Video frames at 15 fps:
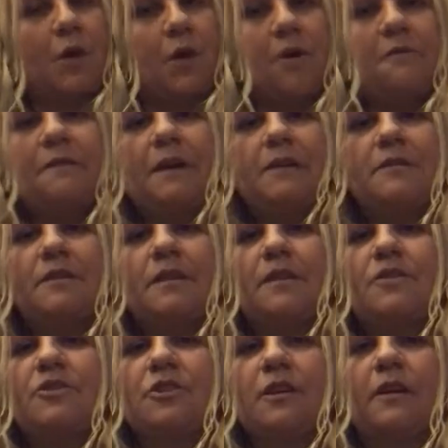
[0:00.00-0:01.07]
HER
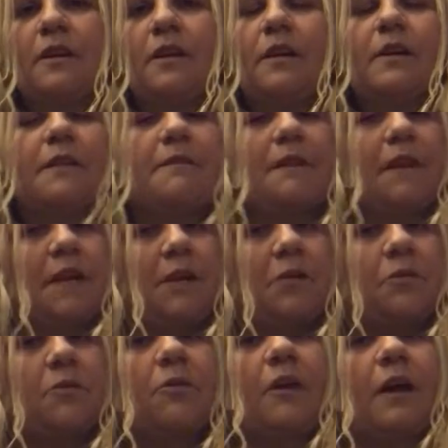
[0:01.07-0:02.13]
Foundation, with
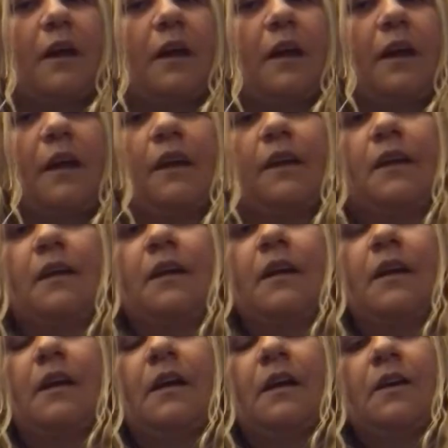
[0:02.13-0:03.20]
Aiden Ray, and,
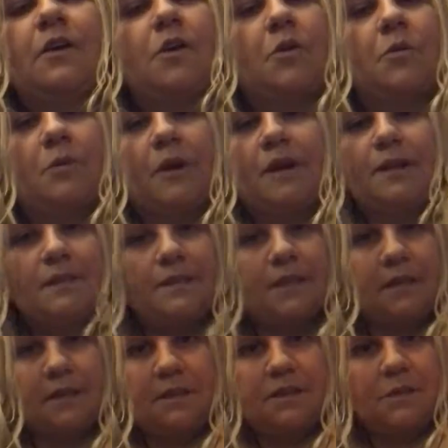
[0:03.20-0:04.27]
you know, Pregnancy
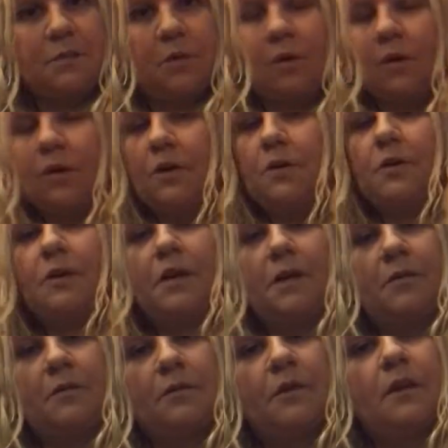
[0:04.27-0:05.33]
Sickness Support, or
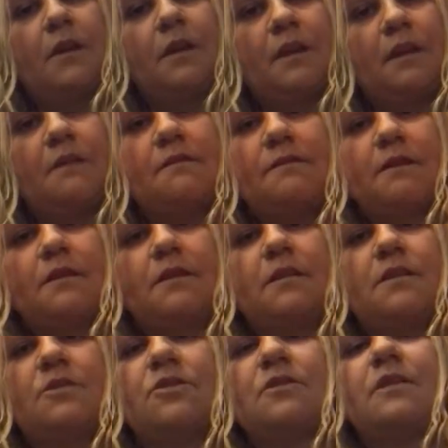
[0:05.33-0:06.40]
any other
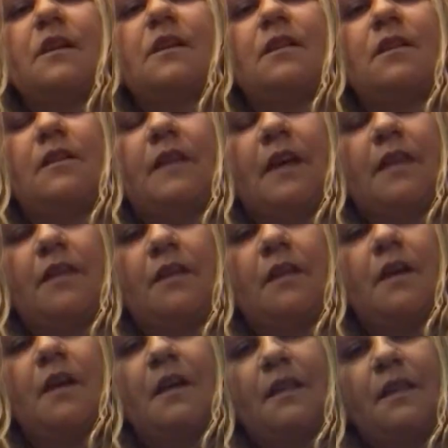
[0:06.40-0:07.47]
foundations that
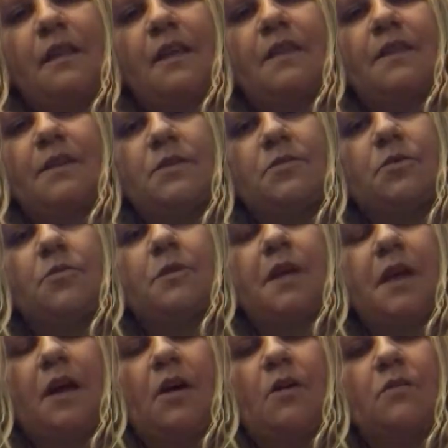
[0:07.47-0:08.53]
think this will be
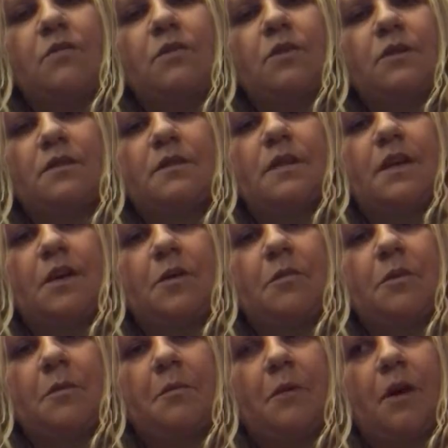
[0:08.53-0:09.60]
helpful into
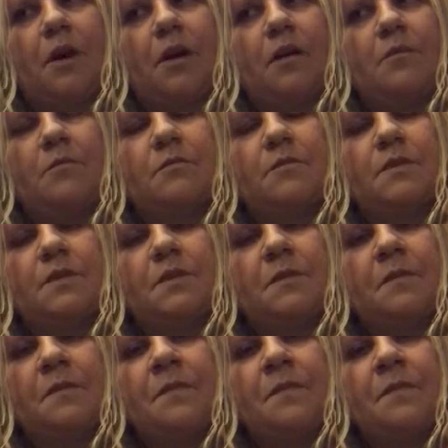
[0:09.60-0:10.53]
helping moms.